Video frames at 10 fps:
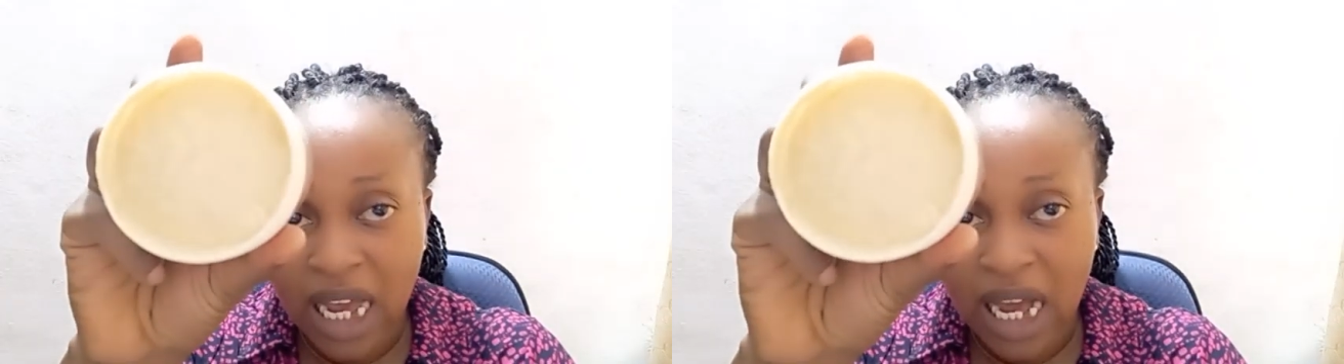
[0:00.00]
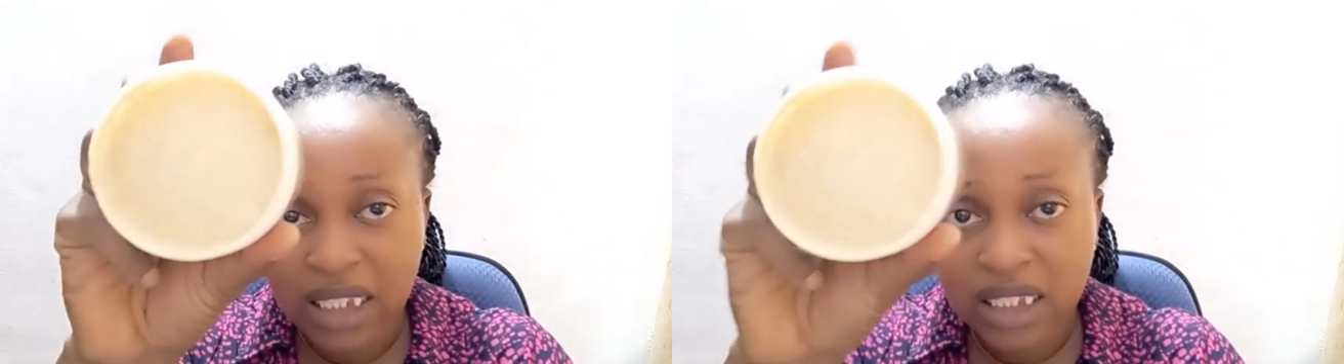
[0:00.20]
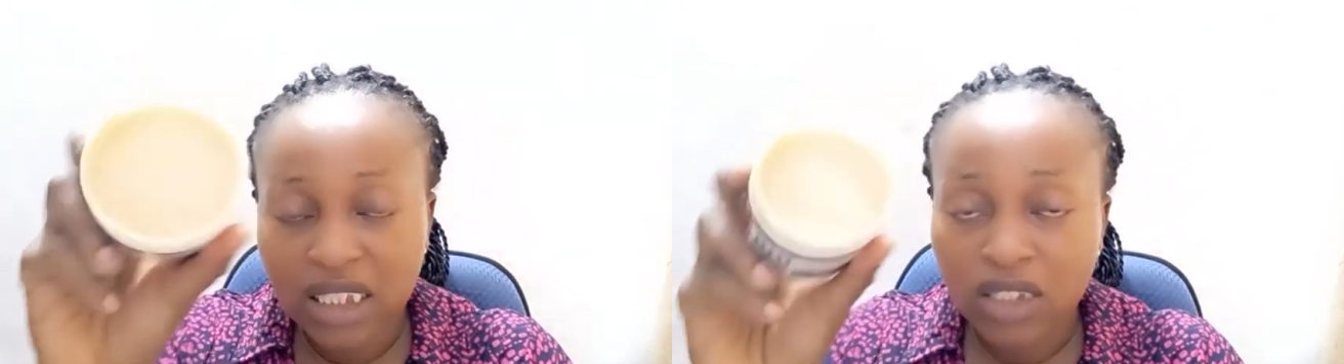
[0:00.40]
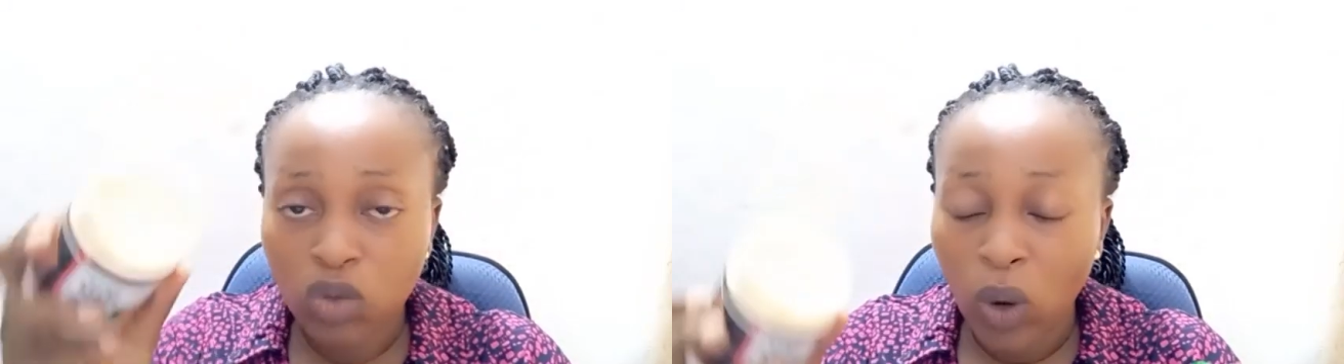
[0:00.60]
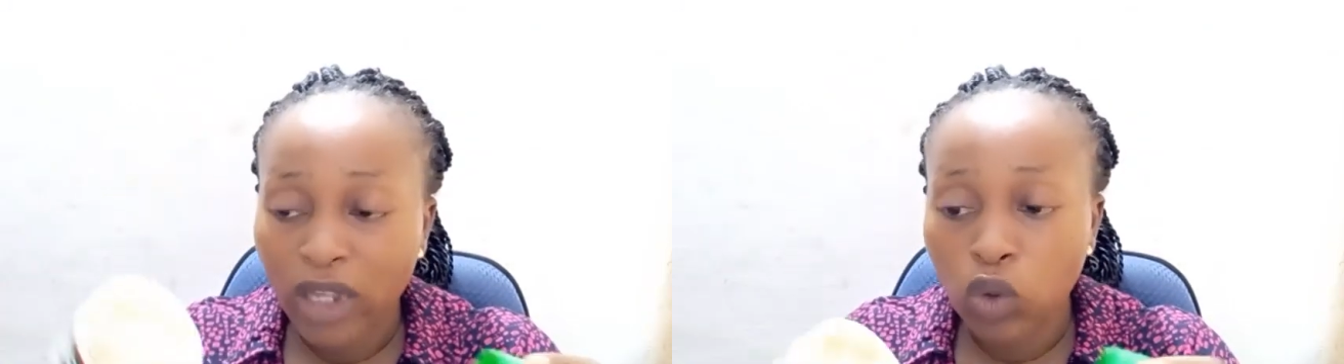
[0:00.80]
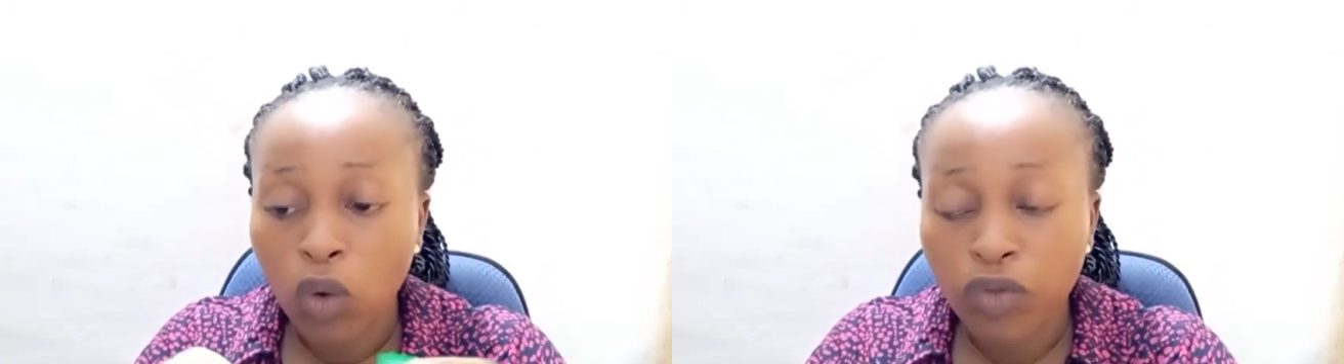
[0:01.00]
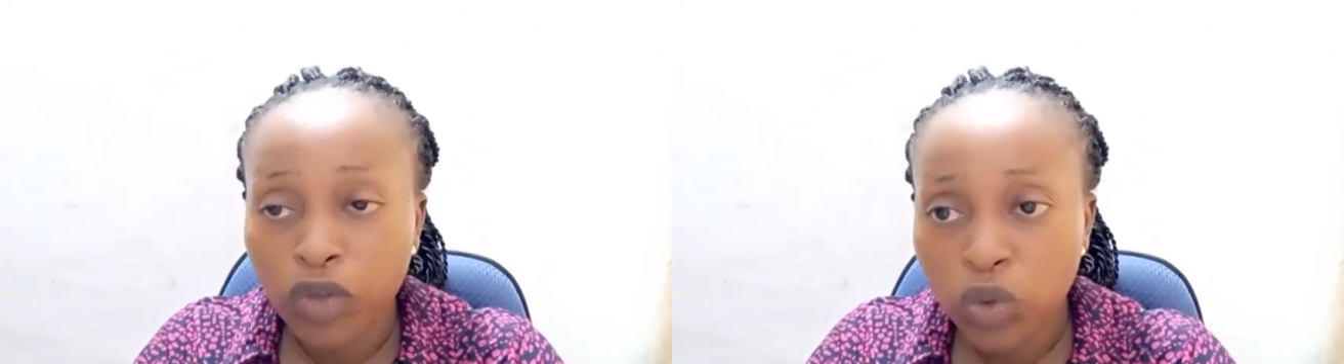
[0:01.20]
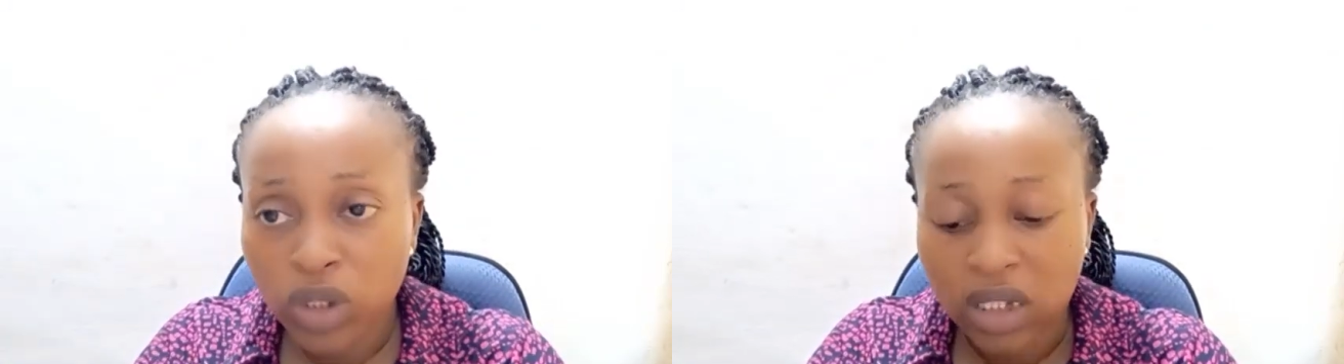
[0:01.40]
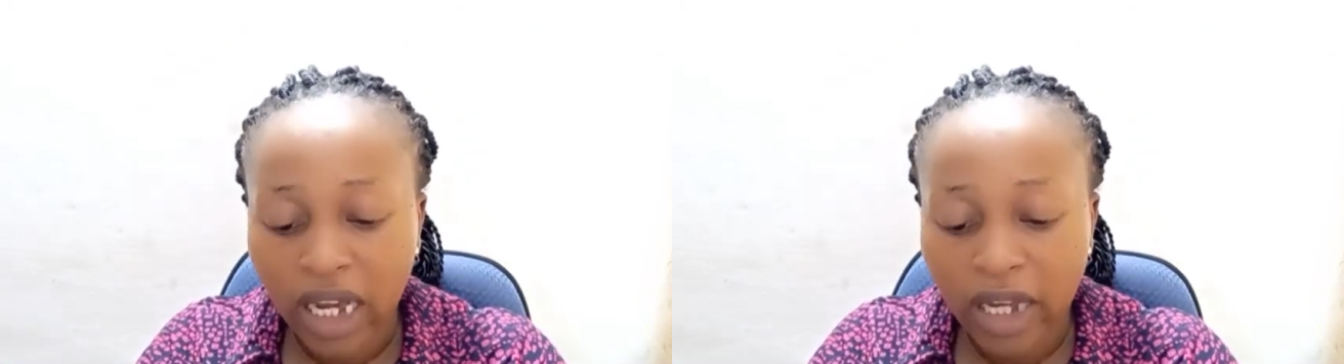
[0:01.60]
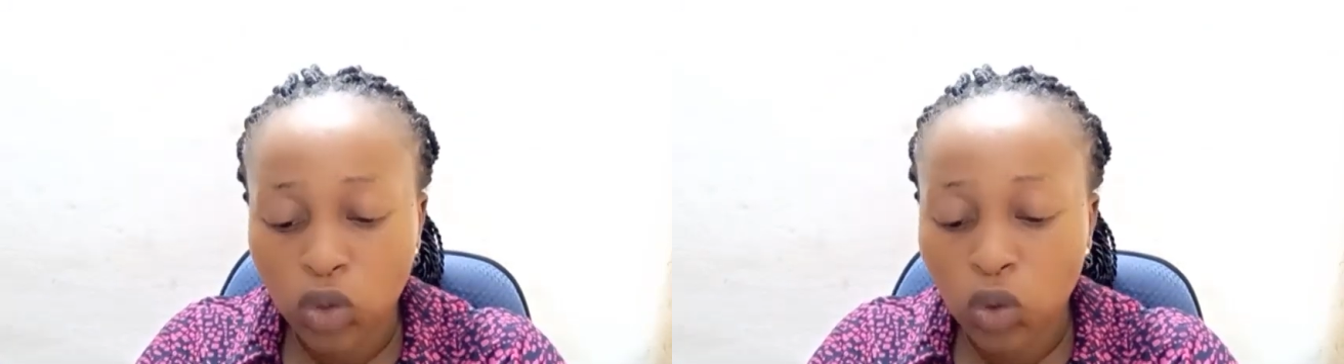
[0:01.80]
and this is quite confusing.
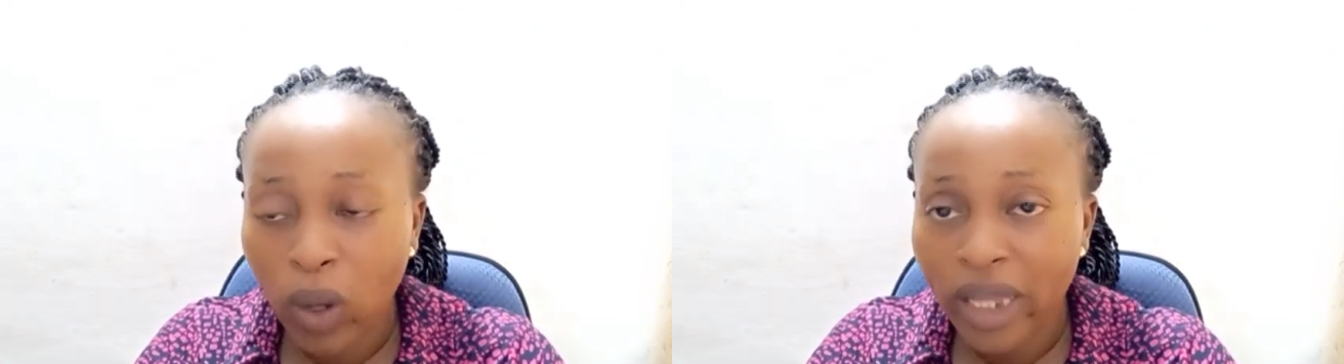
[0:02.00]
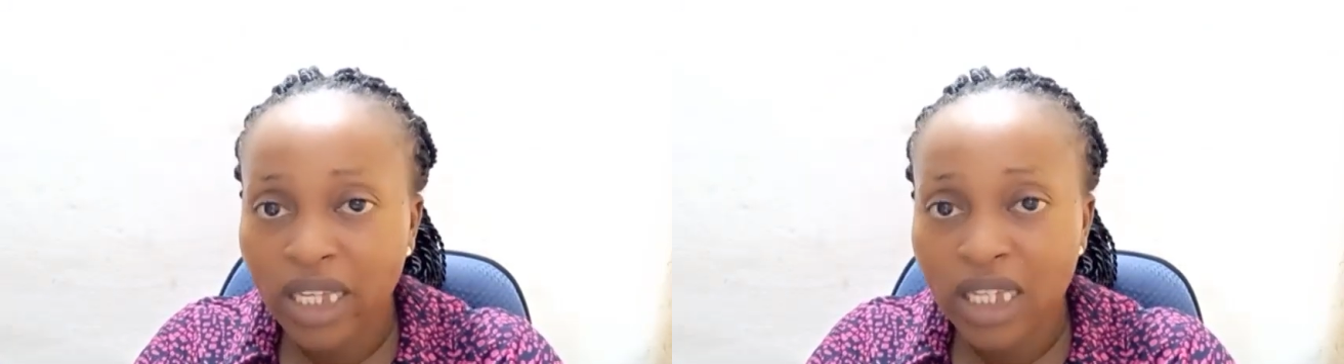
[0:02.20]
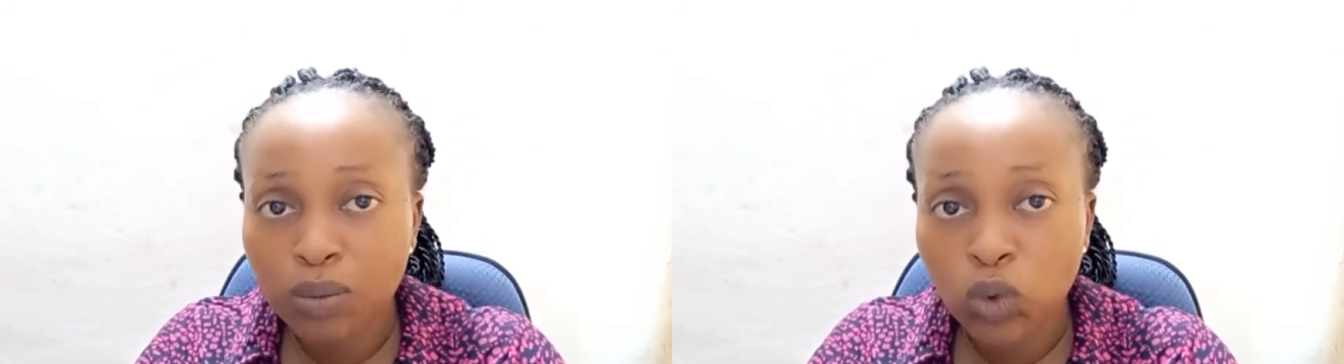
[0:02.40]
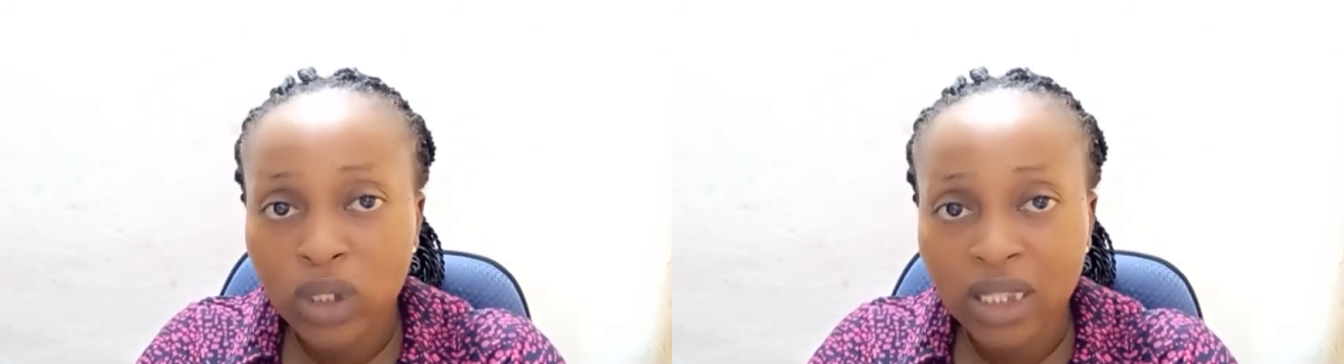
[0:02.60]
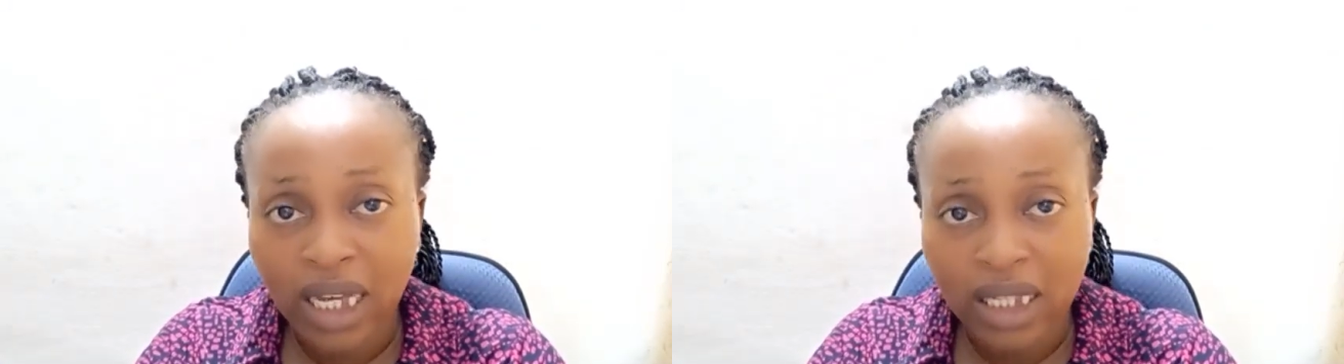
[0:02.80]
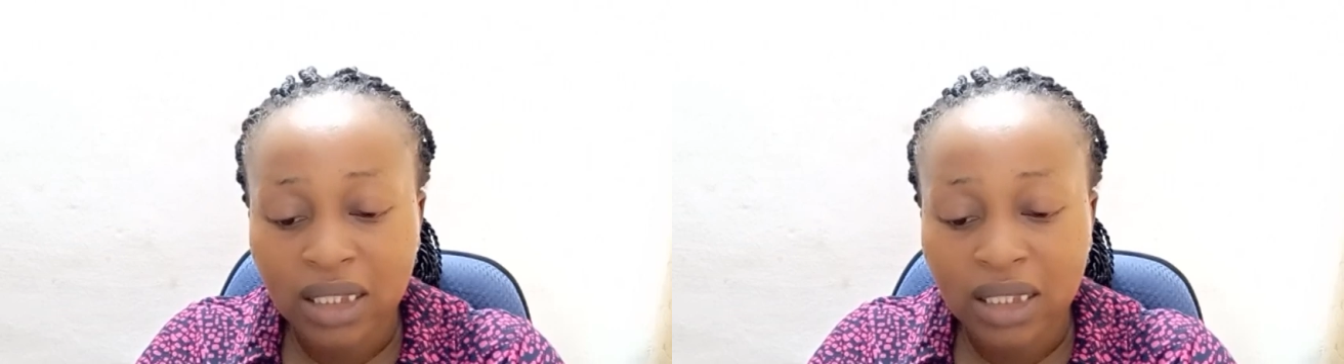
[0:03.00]
I don't know why they keep doing that.